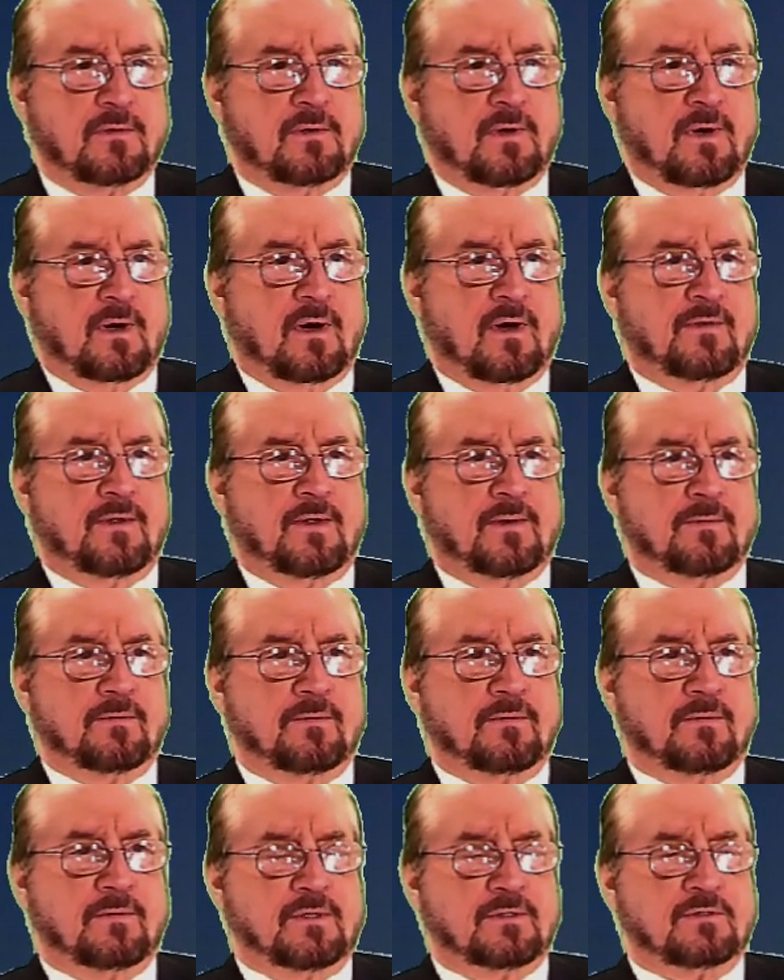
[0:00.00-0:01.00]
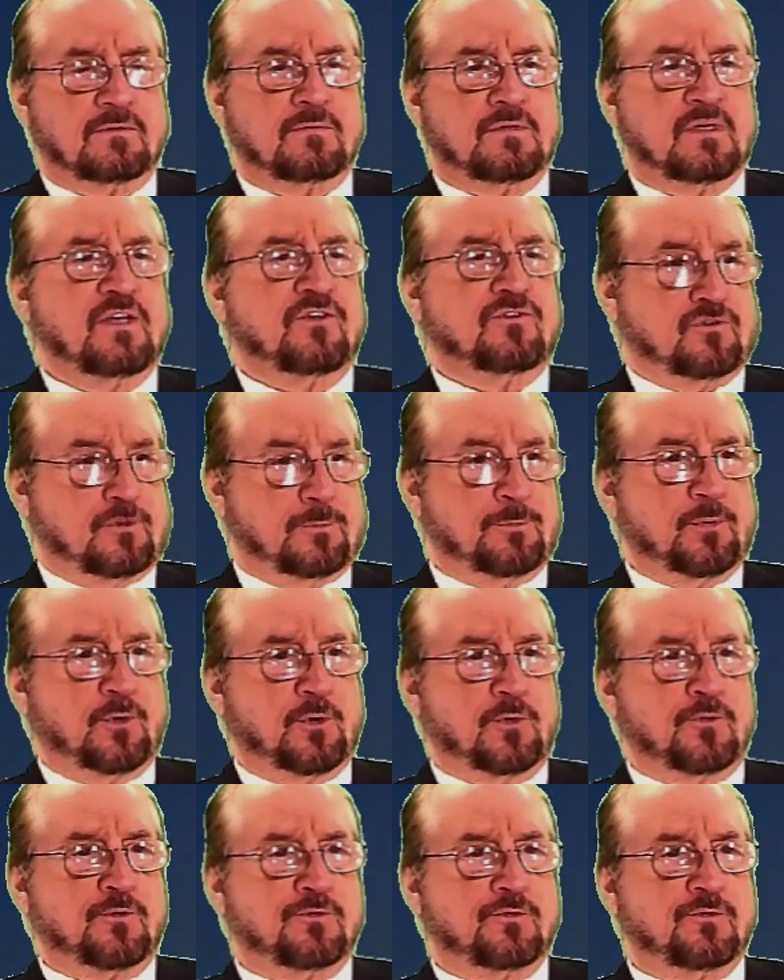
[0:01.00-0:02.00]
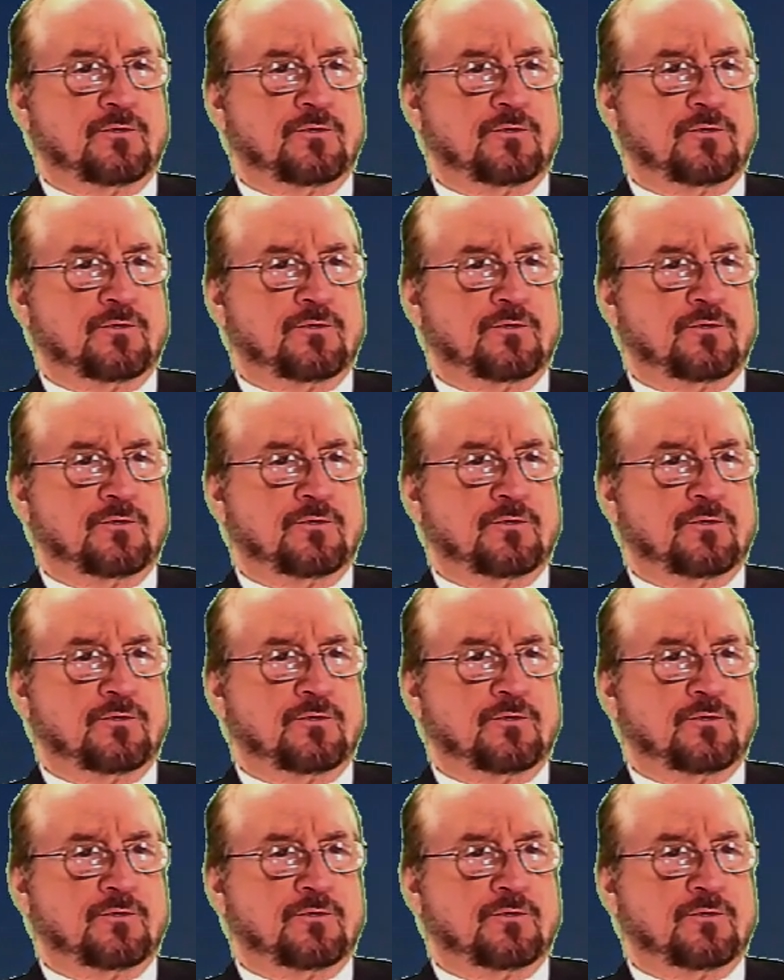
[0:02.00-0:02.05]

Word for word: uh, that, that is the proof.